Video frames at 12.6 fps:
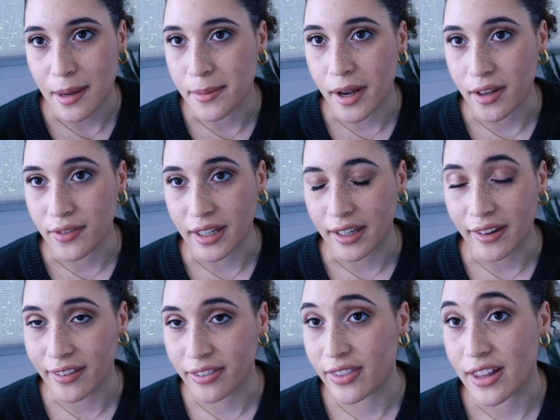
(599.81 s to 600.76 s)
I'm not even,
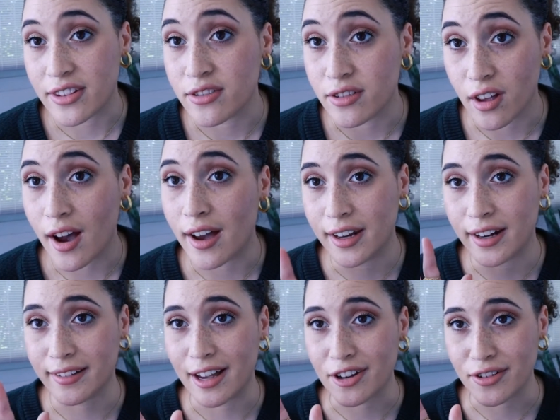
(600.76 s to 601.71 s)
like that's not an
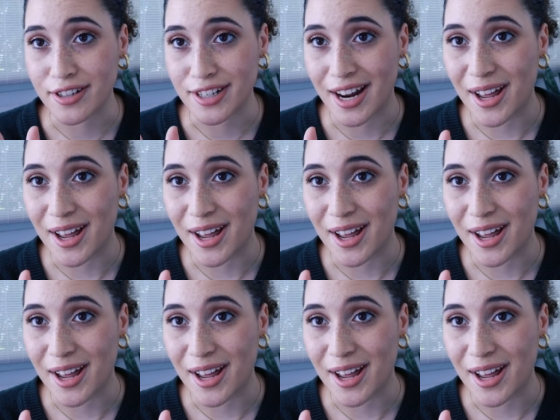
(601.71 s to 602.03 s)
exaggeration.